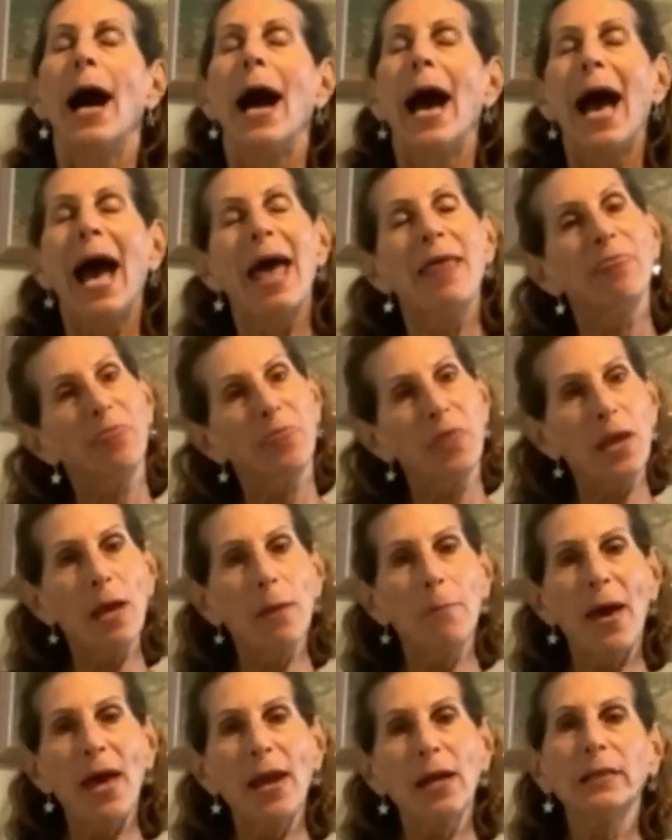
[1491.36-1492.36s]
And think
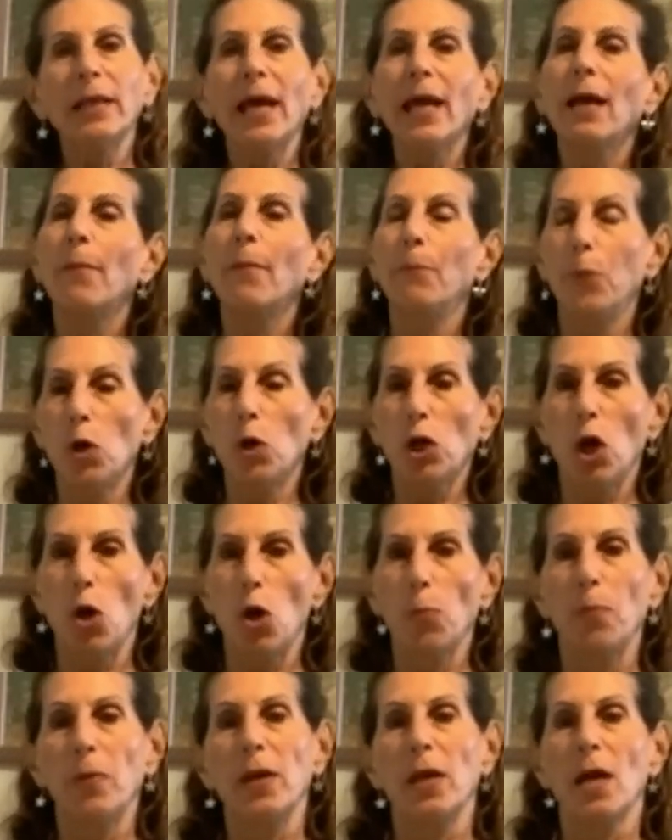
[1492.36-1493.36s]
about it like a book
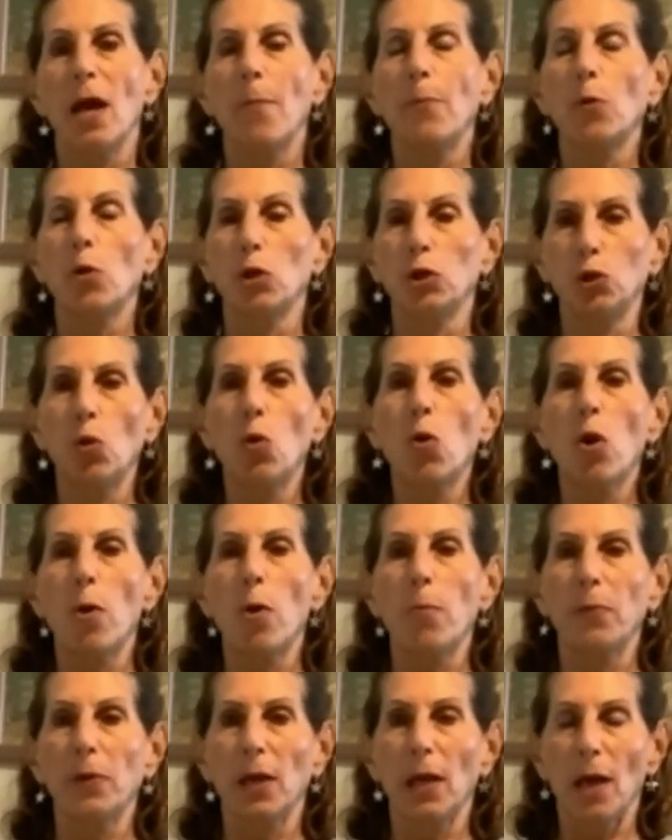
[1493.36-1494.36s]
opening up or a door
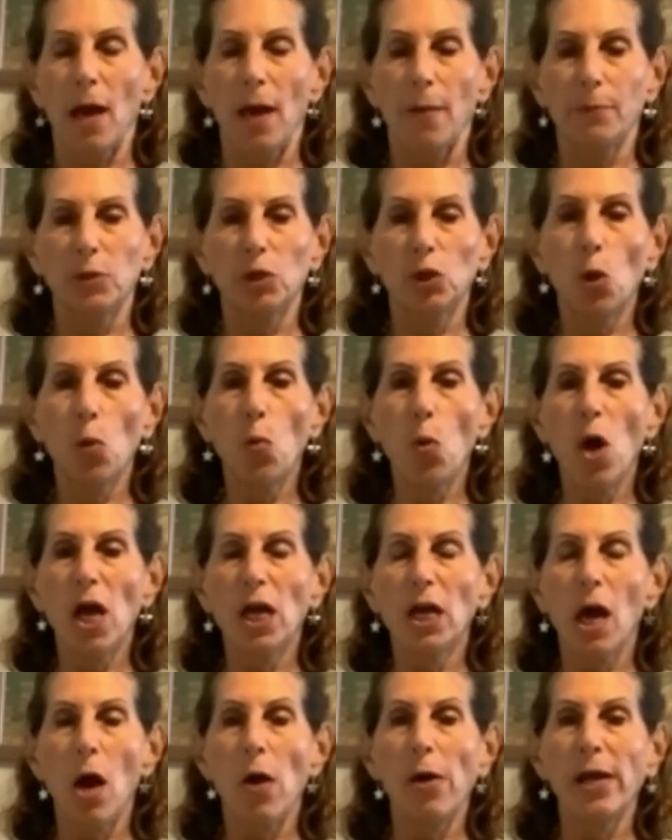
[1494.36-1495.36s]
opening up. So we're
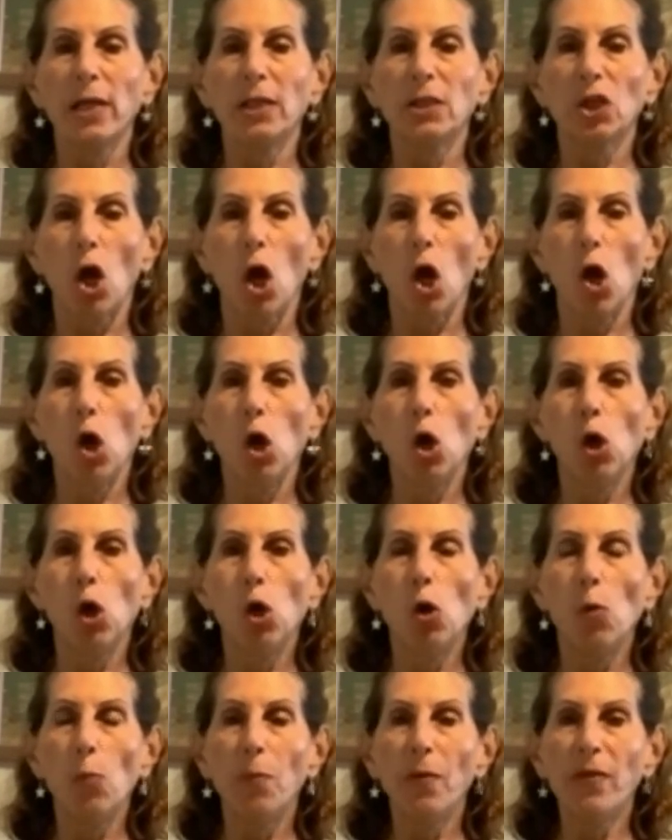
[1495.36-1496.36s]
going to
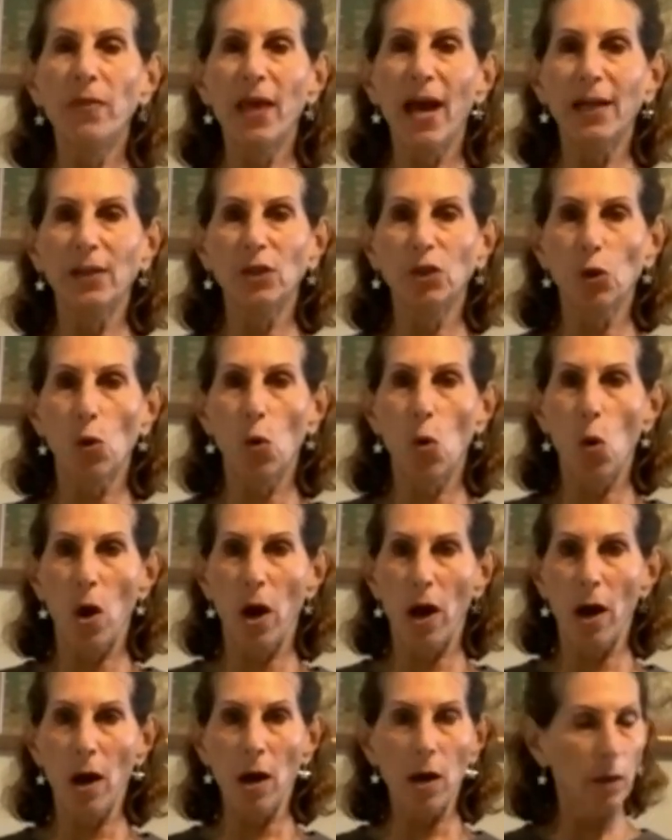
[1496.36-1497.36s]
open that
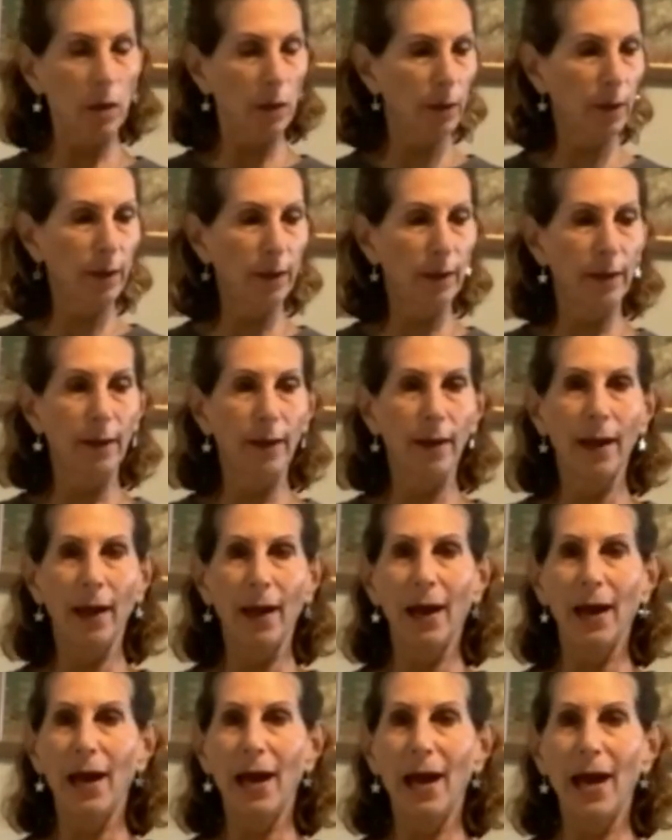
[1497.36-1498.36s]
door
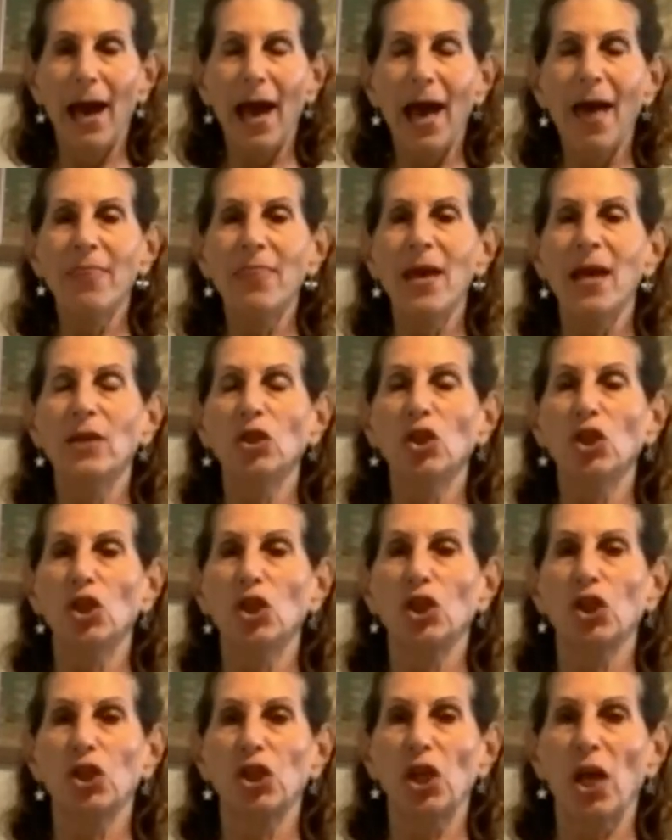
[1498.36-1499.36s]
and then
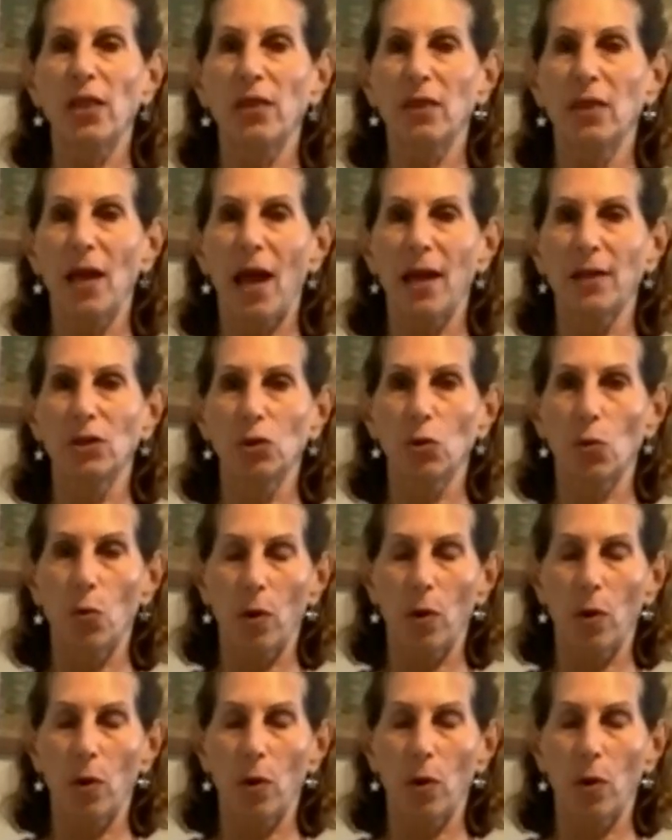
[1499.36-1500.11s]
shut that door.